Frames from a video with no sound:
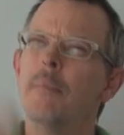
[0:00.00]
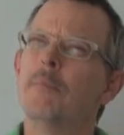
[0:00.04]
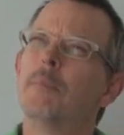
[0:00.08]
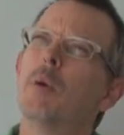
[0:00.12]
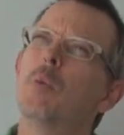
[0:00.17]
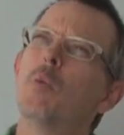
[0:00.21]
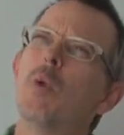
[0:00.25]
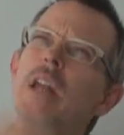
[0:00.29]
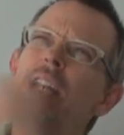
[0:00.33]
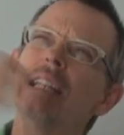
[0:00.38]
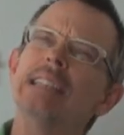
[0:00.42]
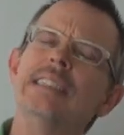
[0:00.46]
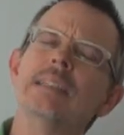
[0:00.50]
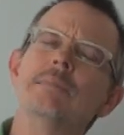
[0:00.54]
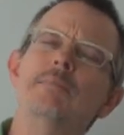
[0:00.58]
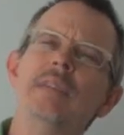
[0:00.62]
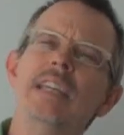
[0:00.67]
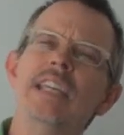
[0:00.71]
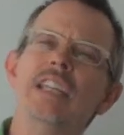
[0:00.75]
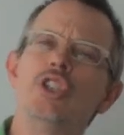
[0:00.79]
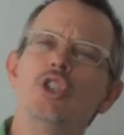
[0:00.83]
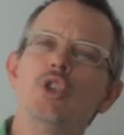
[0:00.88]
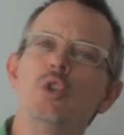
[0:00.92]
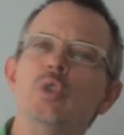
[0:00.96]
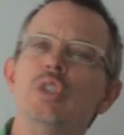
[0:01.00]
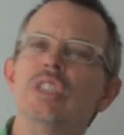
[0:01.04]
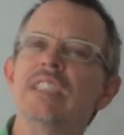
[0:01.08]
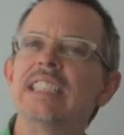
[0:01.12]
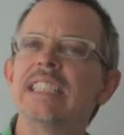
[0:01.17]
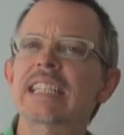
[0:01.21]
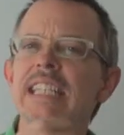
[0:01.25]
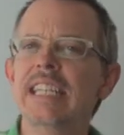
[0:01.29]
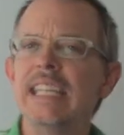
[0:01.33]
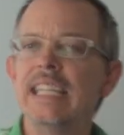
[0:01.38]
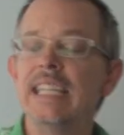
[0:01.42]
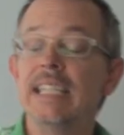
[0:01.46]
But what does it mean to
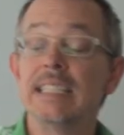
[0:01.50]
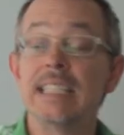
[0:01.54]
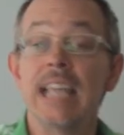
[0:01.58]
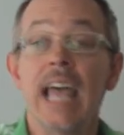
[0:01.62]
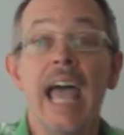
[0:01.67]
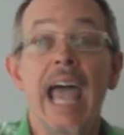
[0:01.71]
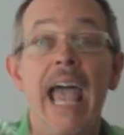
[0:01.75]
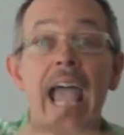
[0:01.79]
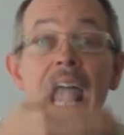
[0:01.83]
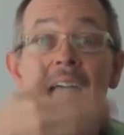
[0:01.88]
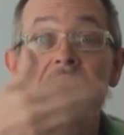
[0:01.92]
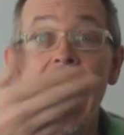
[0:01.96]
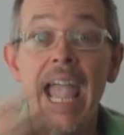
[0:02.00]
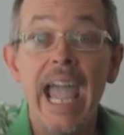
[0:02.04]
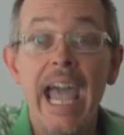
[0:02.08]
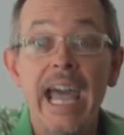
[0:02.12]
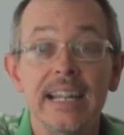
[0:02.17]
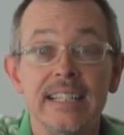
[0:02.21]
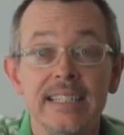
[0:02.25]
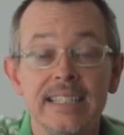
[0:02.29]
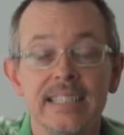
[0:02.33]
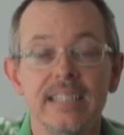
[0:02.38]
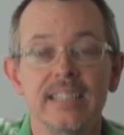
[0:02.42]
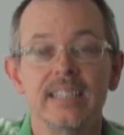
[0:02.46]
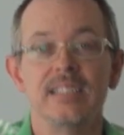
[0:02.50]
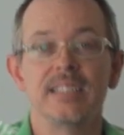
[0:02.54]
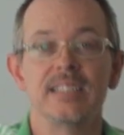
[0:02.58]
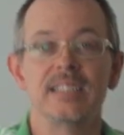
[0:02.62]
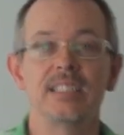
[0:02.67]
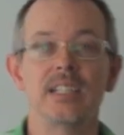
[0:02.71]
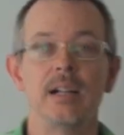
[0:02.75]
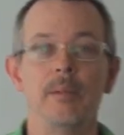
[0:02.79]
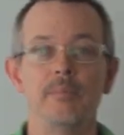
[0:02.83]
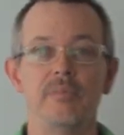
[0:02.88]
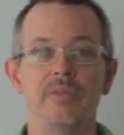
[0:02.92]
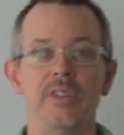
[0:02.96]
sneeze at
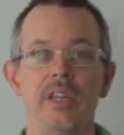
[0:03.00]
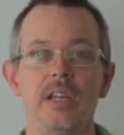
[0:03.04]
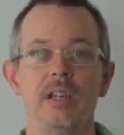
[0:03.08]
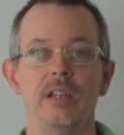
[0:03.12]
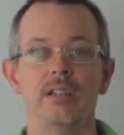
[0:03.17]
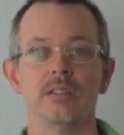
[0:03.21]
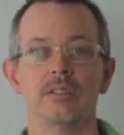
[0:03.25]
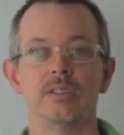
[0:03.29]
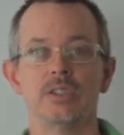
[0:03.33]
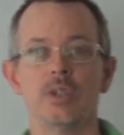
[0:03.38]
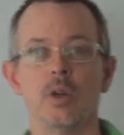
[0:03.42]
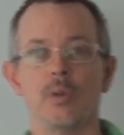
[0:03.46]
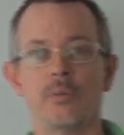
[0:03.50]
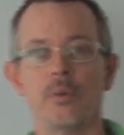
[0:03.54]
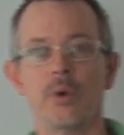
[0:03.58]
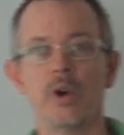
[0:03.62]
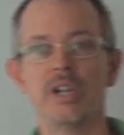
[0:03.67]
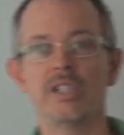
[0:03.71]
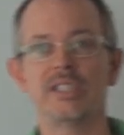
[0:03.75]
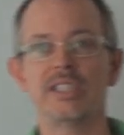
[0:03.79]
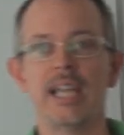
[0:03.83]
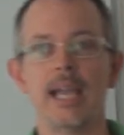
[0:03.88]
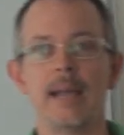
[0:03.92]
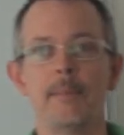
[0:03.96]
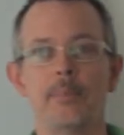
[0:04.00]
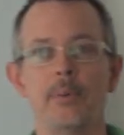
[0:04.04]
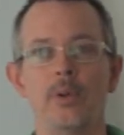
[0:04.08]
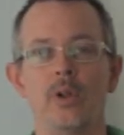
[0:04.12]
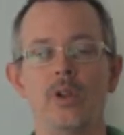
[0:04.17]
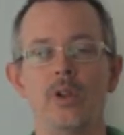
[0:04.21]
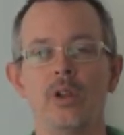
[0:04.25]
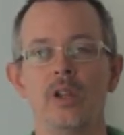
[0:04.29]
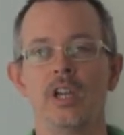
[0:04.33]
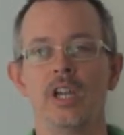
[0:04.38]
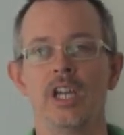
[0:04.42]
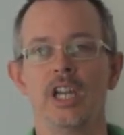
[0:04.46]
something? So for
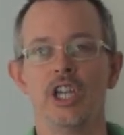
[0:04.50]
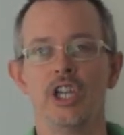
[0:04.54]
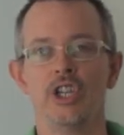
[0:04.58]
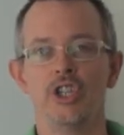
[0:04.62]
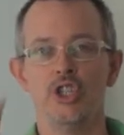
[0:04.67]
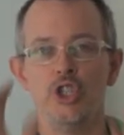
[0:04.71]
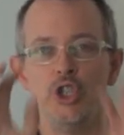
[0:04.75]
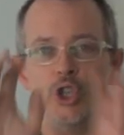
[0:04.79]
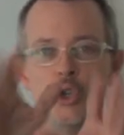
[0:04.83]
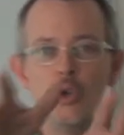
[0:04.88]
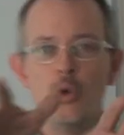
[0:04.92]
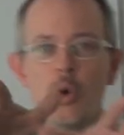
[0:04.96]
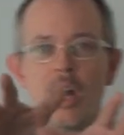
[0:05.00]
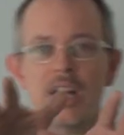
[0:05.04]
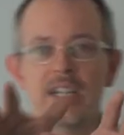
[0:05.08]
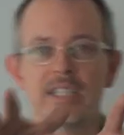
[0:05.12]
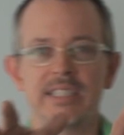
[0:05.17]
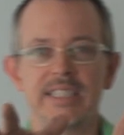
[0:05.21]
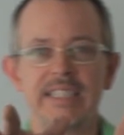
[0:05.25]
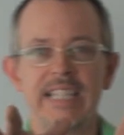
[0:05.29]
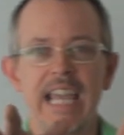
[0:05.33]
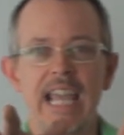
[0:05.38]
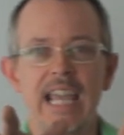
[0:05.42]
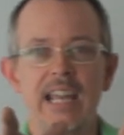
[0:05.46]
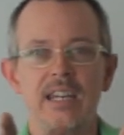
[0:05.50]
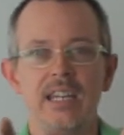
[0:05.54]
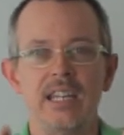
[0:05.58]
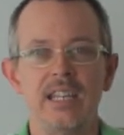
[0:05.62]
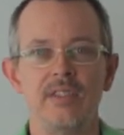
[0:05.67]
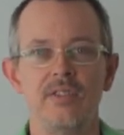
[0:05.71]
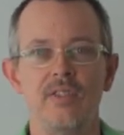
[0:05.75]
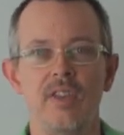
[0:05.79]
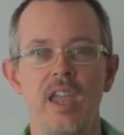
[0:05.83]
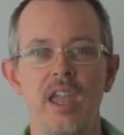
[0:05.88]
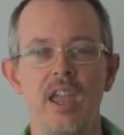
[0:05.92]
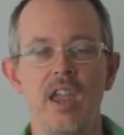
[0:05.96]
example, you are
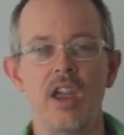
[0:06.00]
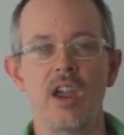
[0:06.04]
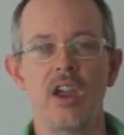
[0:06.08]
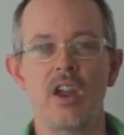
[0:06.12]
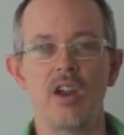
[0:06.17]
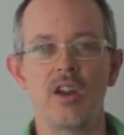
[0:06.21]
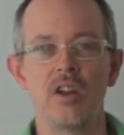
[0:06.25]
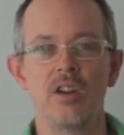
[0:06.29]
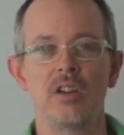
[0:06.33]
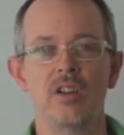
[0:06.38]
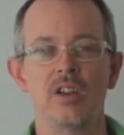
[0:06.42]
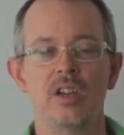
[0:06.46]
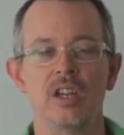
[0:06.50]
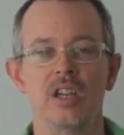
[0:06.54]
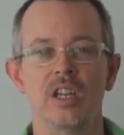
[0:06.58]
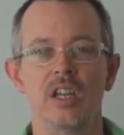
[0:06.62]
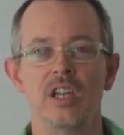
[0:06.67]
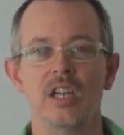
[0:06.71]
standing there.